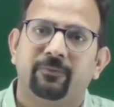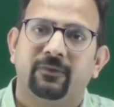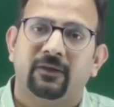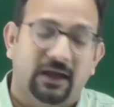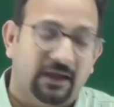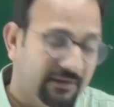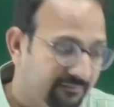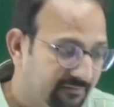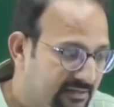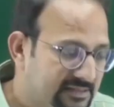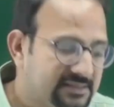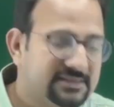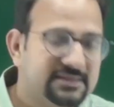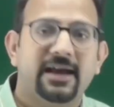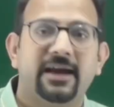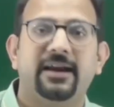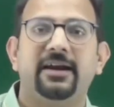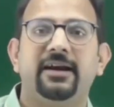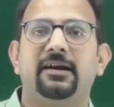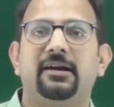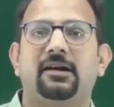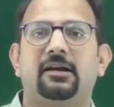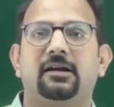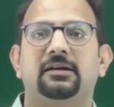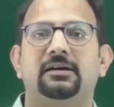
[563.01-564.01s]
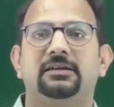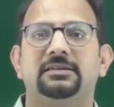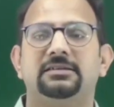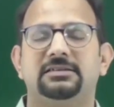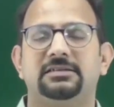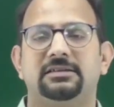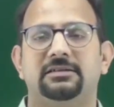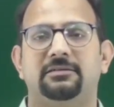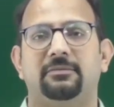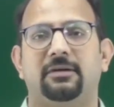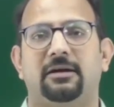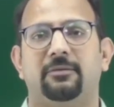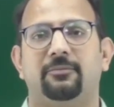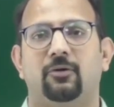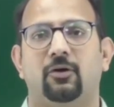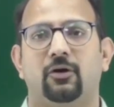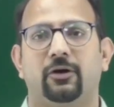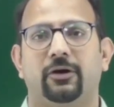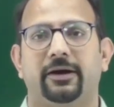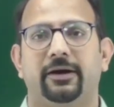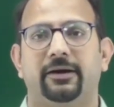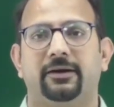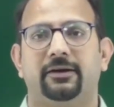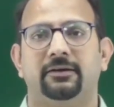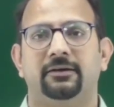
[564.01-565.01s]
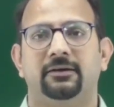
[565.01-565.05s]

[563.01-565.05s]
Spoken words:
I was carrying drugs in my pocket,